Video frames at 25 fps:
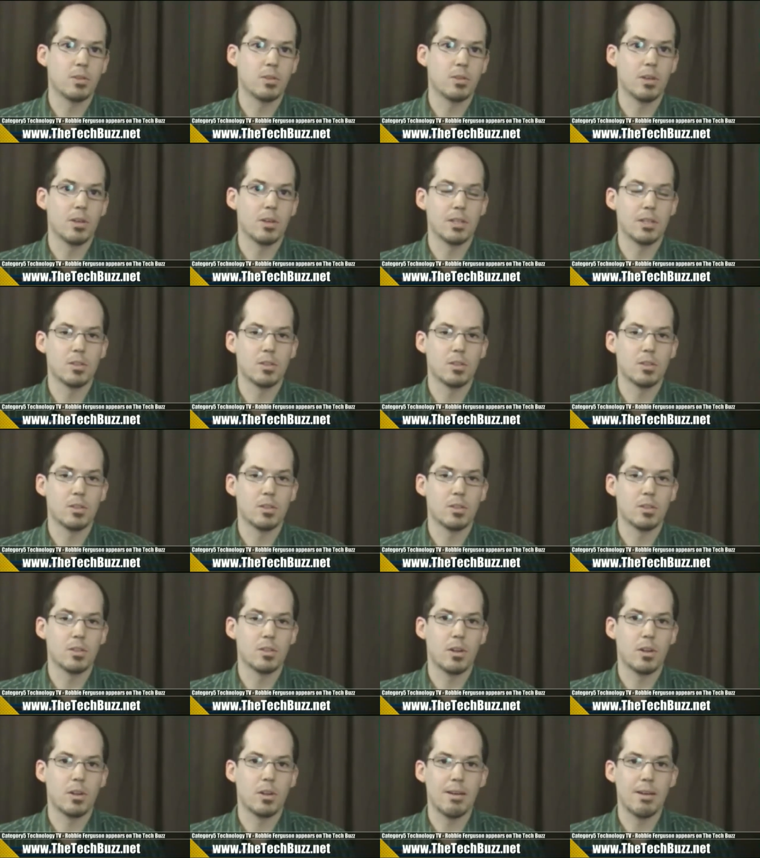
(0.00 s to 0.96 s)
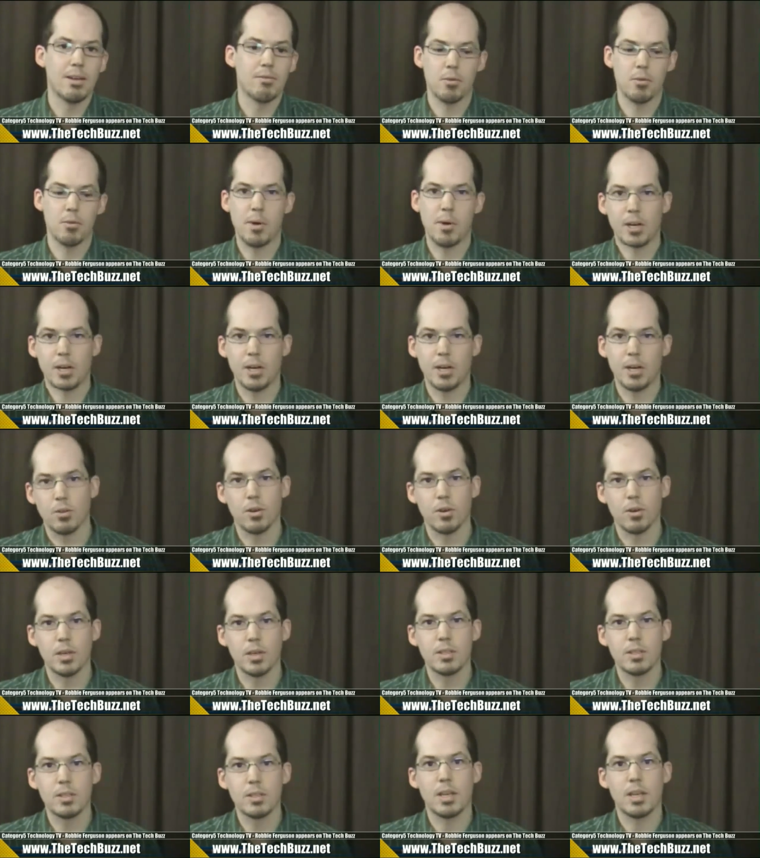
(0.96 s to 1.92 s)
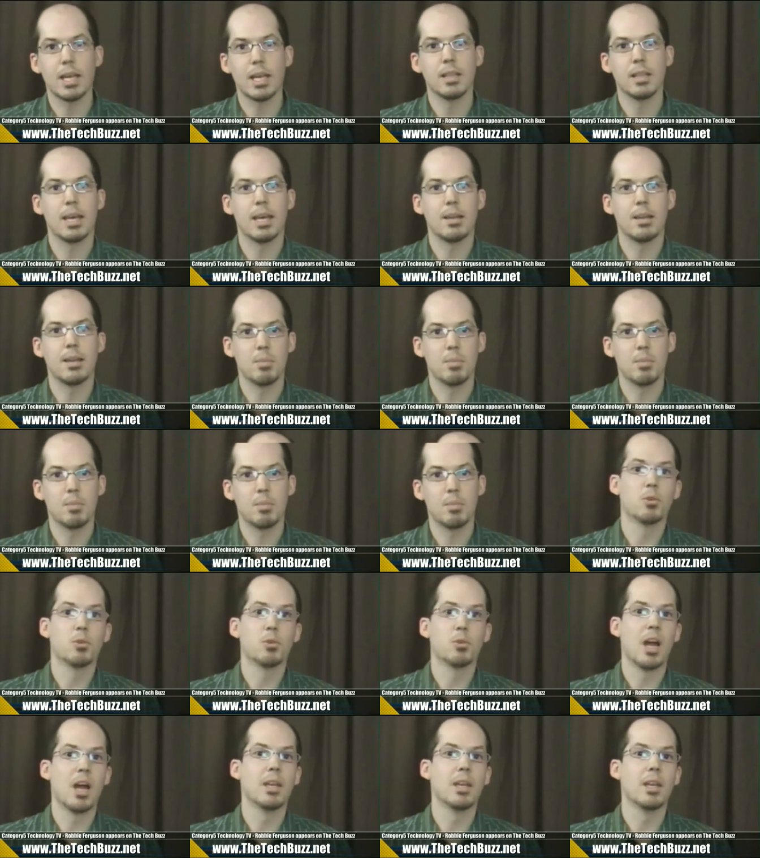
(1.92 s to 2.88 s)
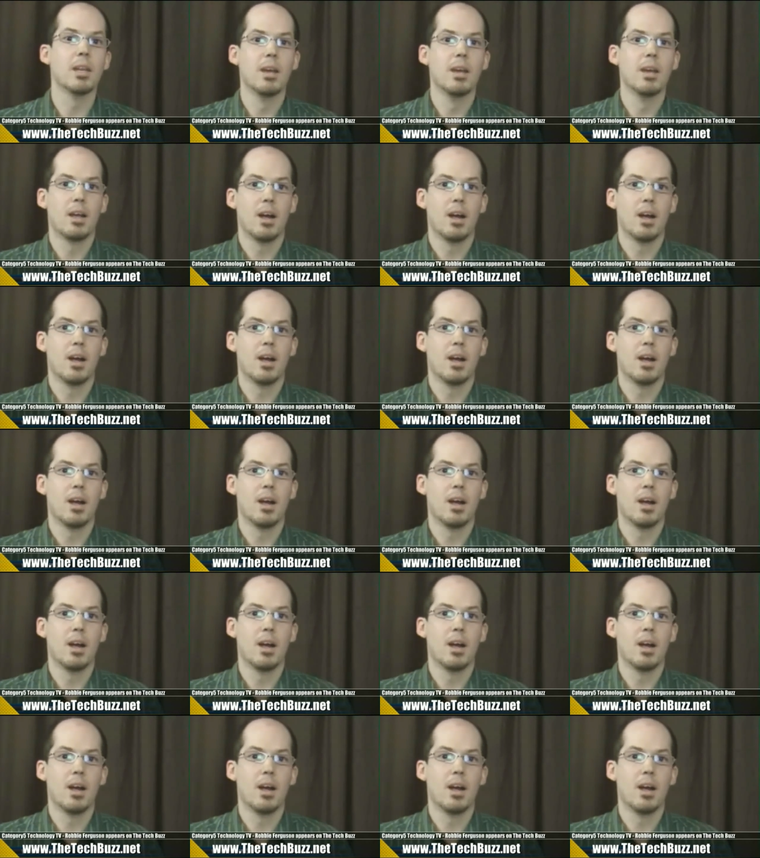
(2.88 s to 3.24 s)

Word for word: So you can install that from the repositories and then be able to run